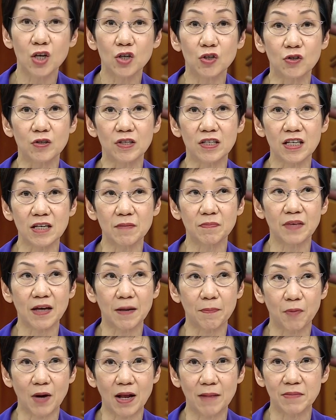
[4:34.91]
to keep their
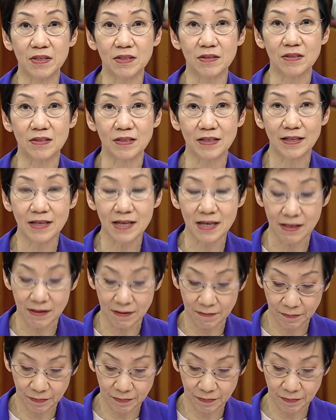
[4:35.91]
premises clean.